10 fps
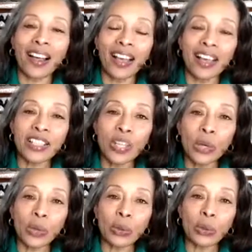
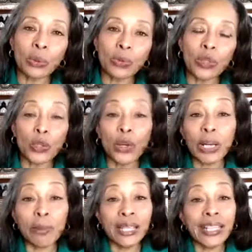So join
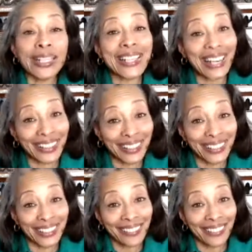me
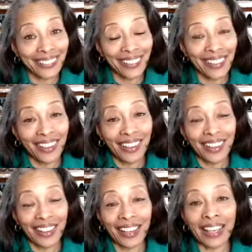daily,
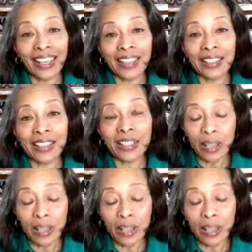and